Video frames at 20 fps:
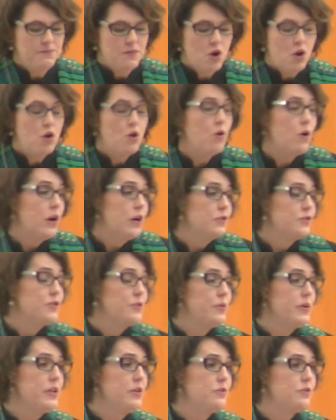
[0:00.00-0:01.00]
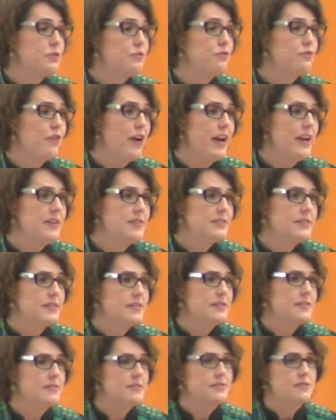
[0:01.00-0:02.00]
Or do we use
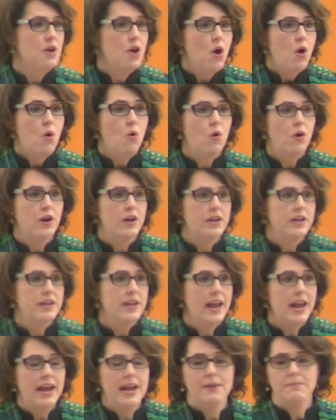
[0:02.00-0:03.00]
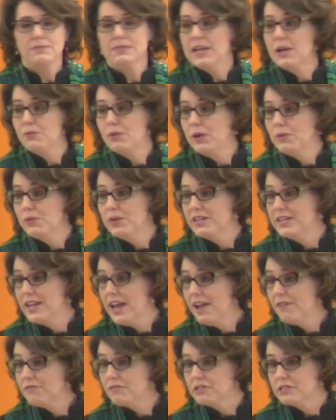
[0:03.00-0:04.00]
phrases or names that we would
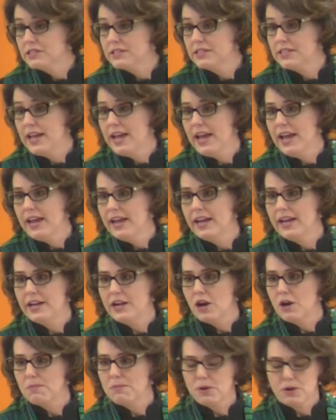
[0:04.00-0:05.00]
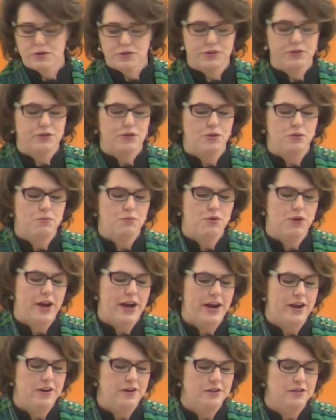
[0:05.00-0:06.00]
never say in our personal
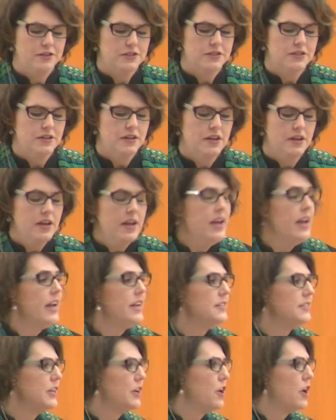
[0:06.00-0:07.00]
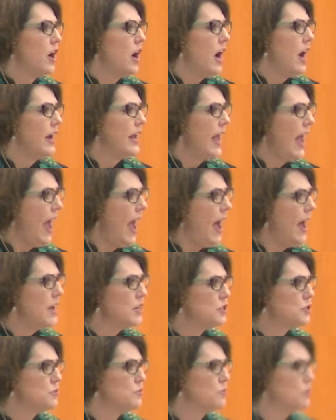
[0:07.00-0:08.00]
prayers? Is there a
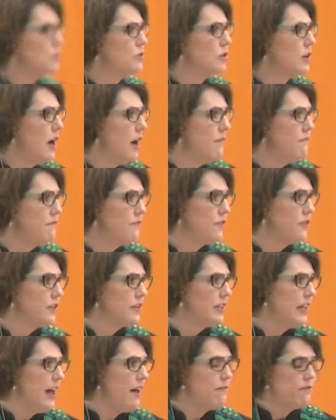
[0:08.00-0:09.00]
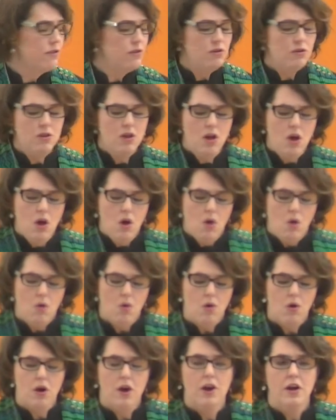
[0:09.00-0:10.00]
casual comfort level
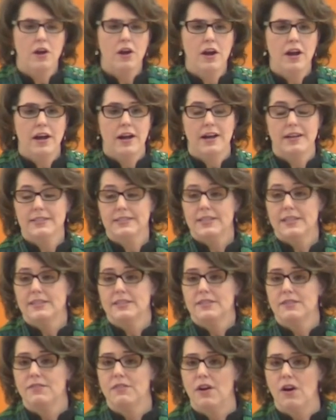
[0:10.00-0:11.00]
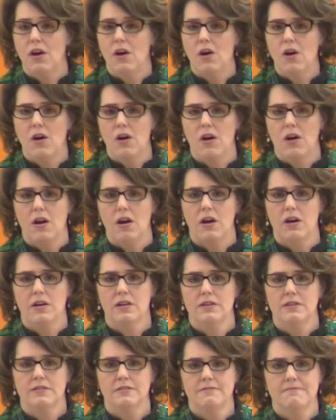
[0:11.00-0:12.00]
or a sense of awe,
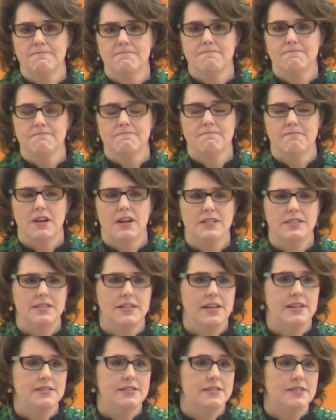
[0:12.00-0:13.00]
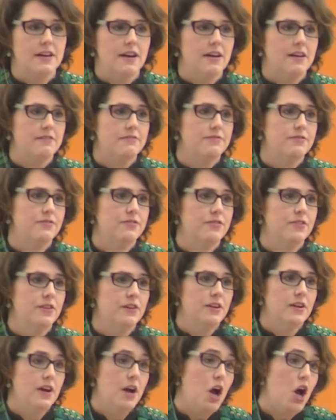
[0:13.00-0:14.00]
a sense of
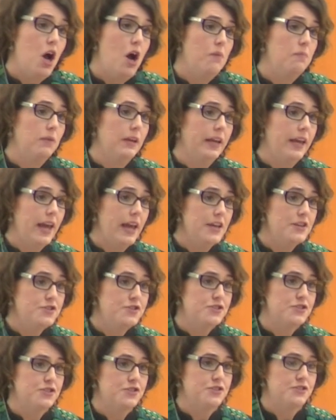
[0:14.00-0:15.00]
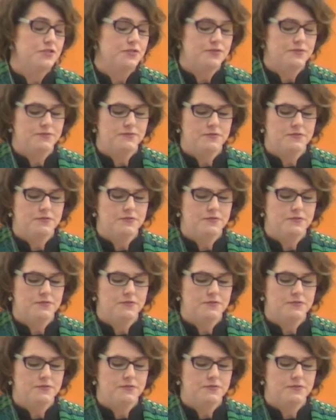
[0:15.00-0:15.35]
obligation?